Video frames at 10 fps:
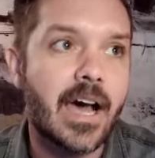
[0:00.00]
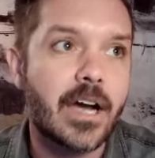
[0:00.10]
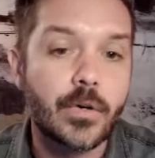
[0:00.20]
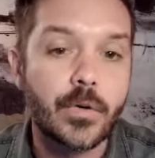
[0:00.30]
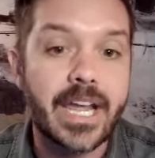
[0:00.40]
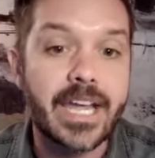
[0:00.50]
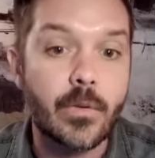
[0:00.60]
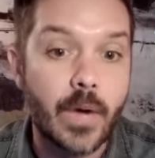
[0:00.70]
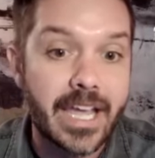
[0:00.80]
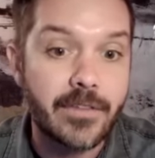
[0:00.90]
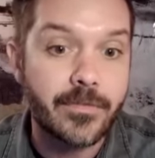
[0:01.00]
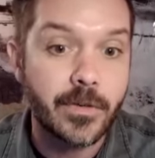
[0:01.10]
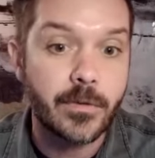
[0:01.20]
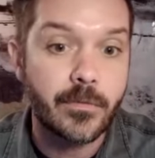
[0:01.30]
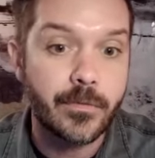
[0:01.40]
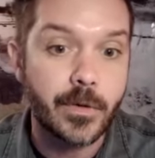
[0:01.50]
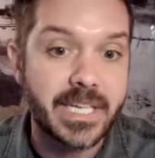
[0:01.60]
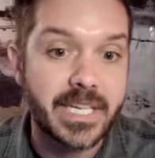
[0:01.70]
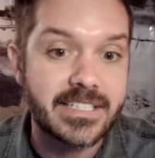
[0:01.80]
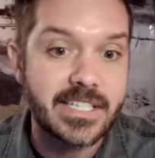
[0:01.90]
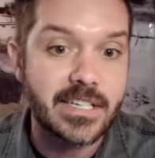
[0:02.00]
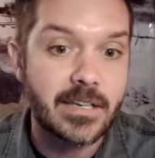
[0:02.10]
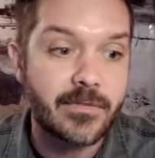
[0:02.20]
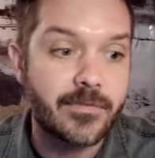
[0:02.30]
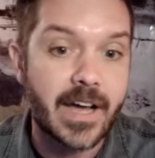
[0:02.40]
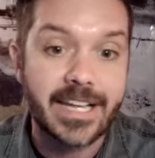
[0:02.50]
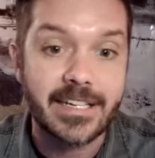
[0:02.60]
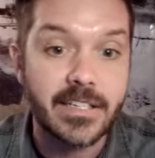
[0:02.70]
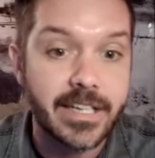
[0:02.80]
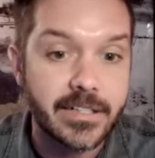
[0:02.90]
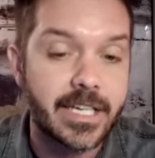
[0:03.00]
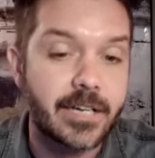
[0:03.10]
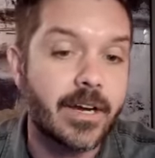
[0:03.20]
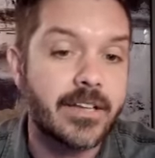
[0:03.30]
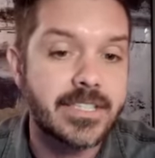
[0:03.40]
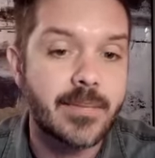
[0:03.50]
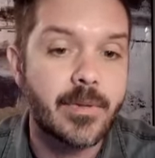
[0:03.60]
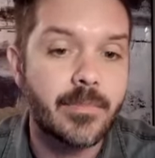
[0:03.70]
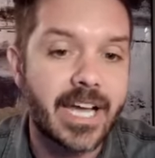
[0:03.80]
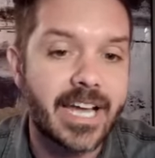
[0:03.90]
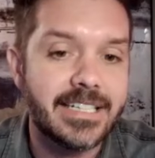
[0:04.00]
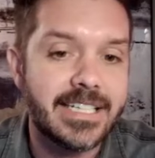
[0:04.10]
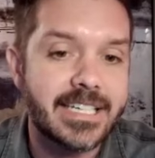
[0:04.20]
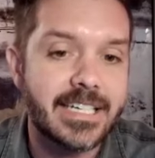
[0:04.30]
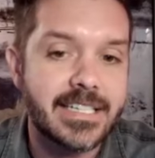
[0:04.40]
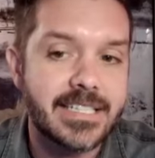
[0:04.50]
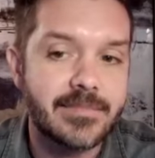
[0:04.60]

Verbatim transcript: a, great way for for me to find clarity around some of my ideas.